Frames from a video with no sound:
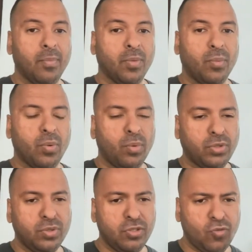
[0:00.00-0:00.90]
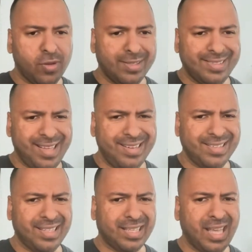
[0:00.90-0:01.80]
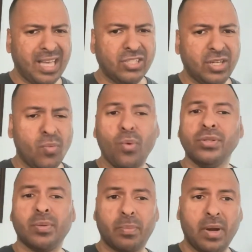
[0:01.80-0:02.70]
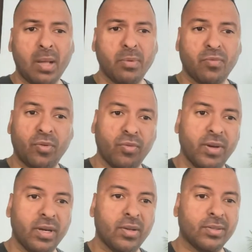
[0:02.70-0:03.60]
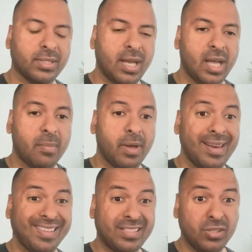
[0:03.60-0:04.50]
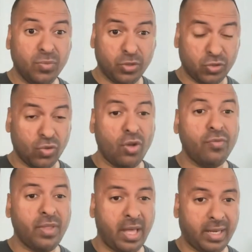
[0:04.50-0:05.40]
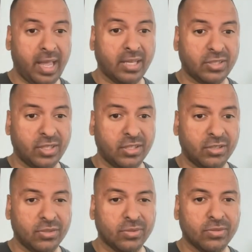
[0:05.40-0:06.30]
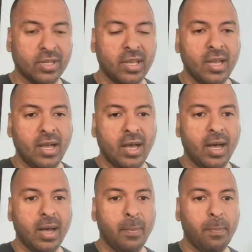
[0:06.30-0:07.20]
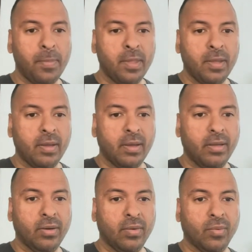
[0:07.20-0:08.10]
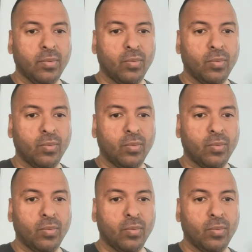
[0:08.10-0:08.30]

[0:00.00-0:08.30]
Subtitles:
what you need to understand is that the cache was a problem for a very long time, and until we solved that cache issues, um, you know,